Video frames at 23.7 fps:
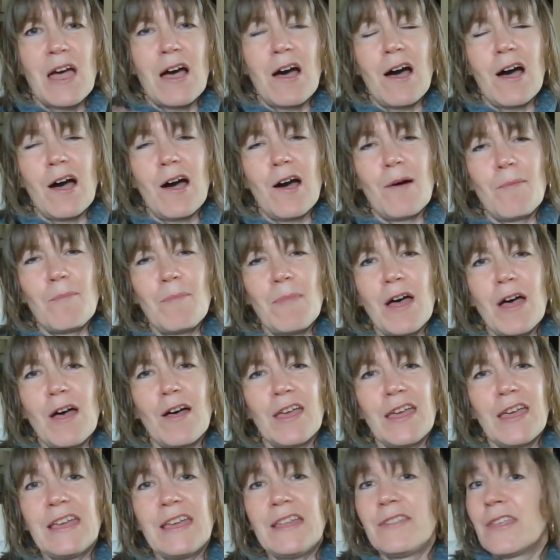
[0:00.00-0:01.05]

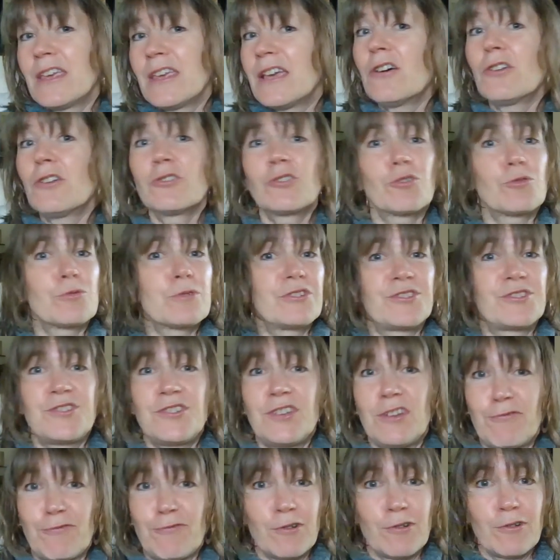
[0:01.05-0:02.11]
The answer is
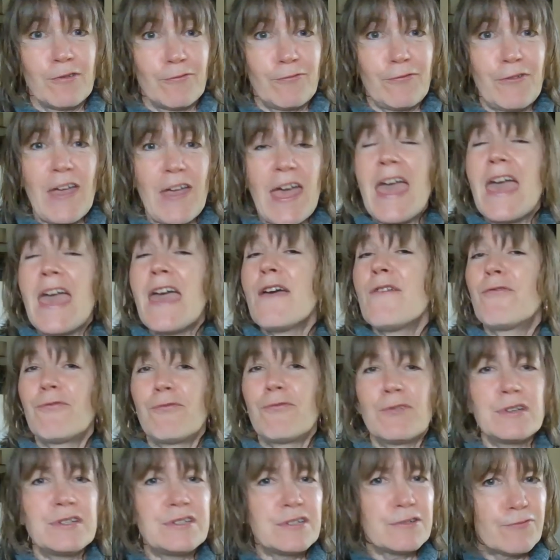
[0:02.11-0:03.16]
different for
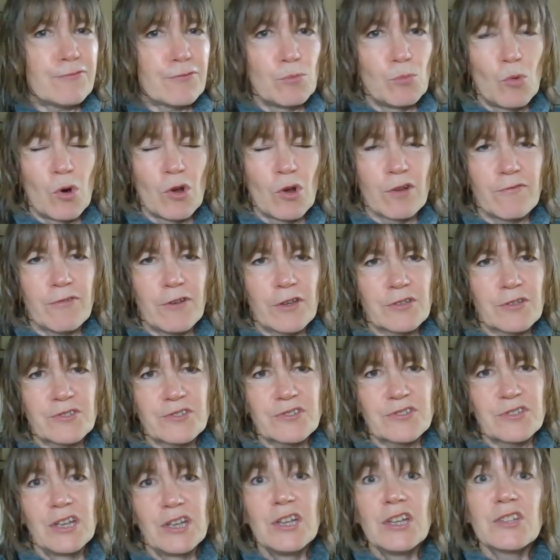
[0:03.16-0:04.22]
every different one of
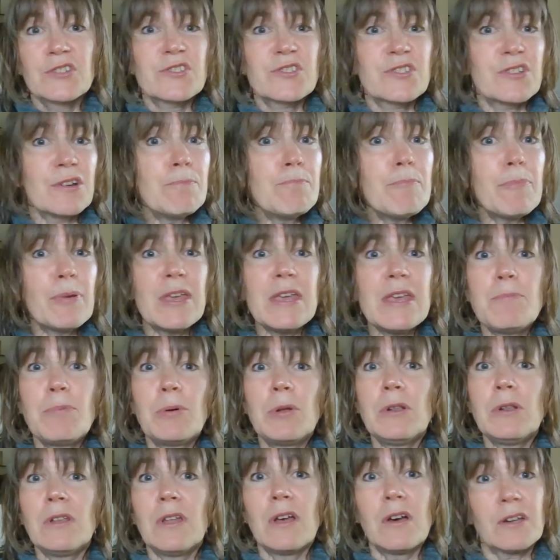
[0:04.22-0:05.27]
us. Some
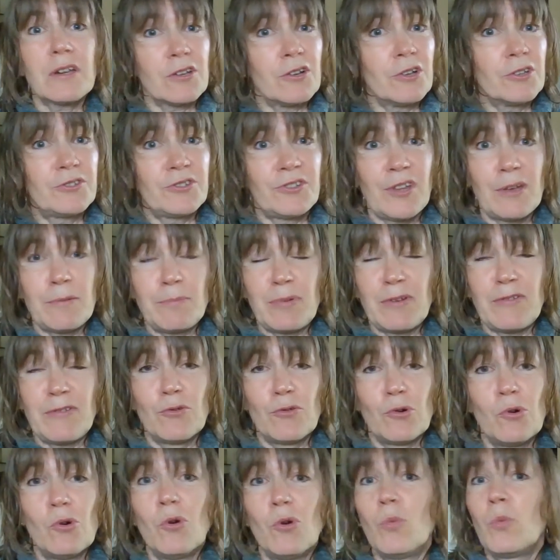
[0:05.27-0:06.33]
people, like I said
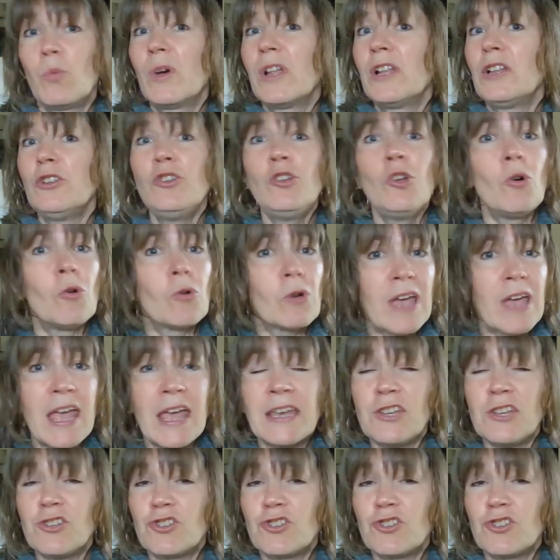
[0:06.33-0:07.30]
before, will not get any